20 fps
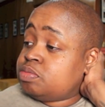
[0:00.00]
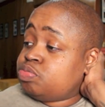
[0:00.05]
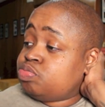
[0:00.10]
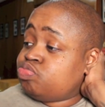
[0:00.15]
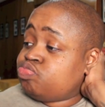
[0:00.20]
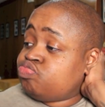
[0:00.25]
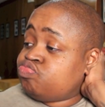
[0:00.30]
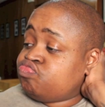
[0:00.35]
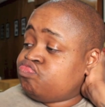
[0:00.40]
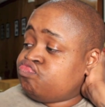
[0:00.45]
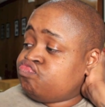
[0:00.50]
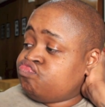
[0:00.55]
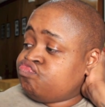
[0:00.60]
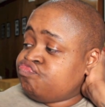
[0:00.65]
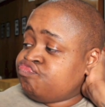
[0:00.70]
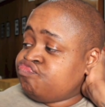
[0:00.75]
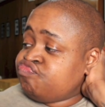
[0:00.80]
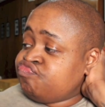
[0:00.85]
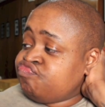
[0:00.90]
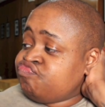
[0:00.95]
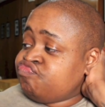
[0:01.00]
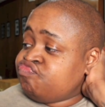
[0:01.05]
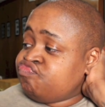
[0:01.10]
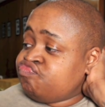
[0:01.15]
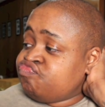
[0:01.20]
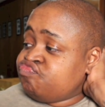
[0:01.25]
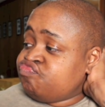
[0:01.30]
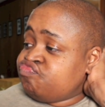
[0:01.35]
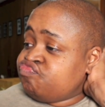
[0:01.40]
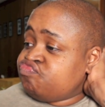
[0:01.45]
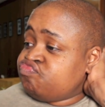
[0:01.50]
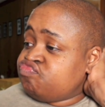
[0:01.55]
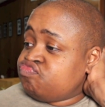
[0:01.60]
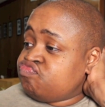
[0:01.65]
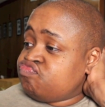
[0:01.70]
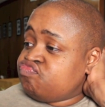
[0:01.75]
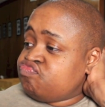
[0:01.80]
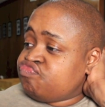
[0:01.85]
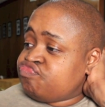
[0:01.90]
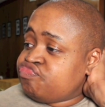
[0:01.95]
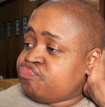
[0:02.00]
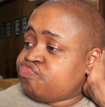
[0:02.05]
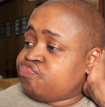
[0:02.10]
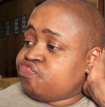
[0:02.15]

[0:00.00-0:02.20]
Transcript: Nobody speaks.